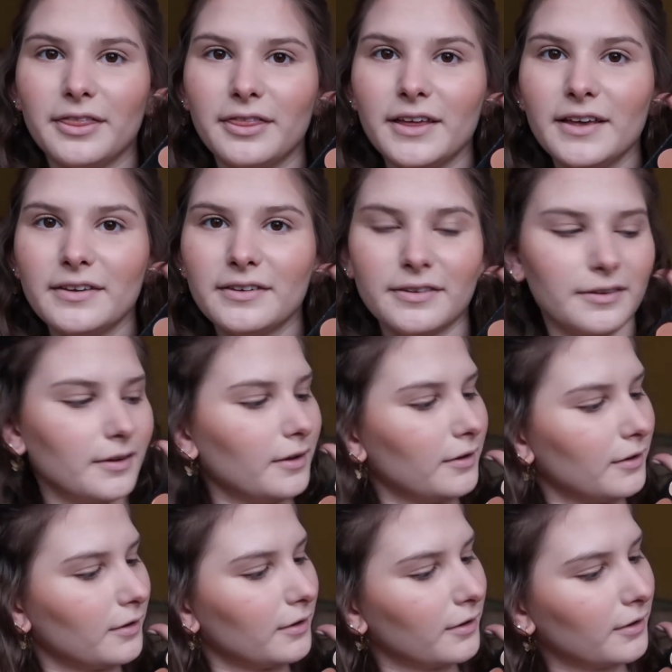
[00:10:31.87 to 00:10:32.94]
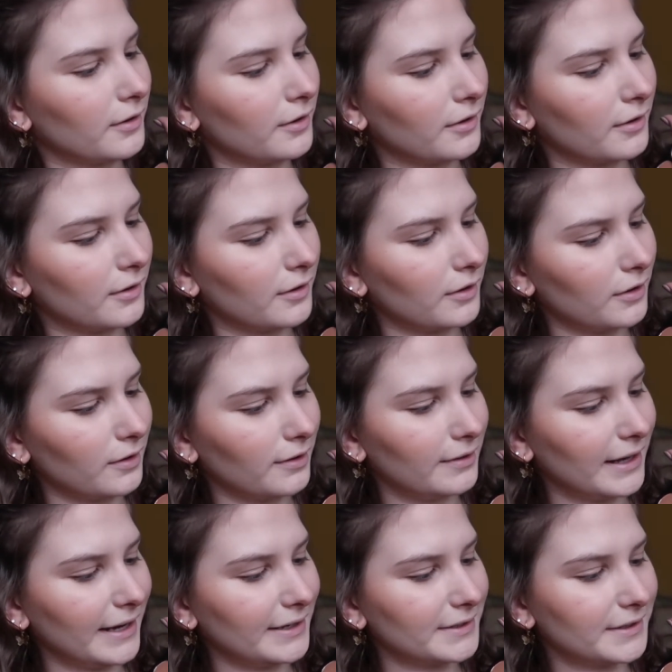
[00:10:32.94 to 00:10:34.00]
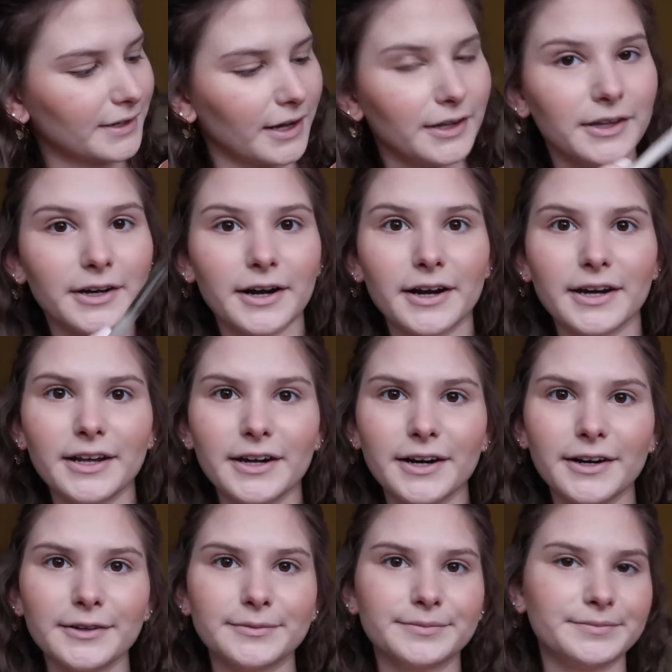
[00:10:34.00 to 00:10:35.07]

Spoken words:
this light color here.